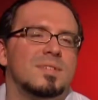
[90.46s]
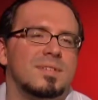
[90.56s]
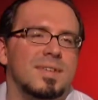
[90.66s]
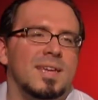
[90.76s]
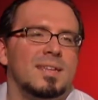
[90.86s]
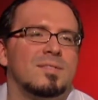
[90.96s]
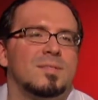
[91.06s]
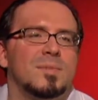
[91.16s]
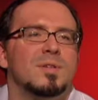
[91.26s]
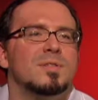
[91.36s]
Just gaining
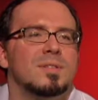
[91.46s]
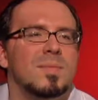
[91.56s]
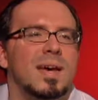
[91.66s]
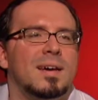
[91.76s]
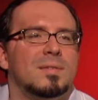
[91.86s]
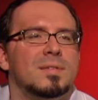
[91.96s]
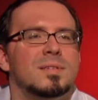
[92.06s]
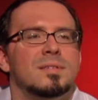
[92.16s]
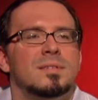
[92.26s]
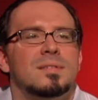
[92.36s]
some motion back, which
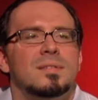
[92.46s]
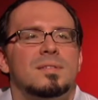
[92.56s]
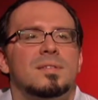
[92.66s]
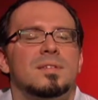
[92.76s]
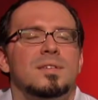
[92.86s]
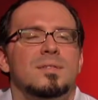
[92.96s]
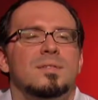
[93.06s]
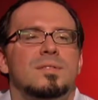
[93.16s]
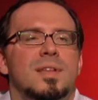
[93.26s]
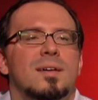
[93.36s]
is a
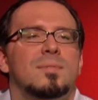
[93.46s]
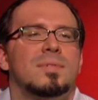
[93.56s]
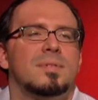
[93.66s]
huge step.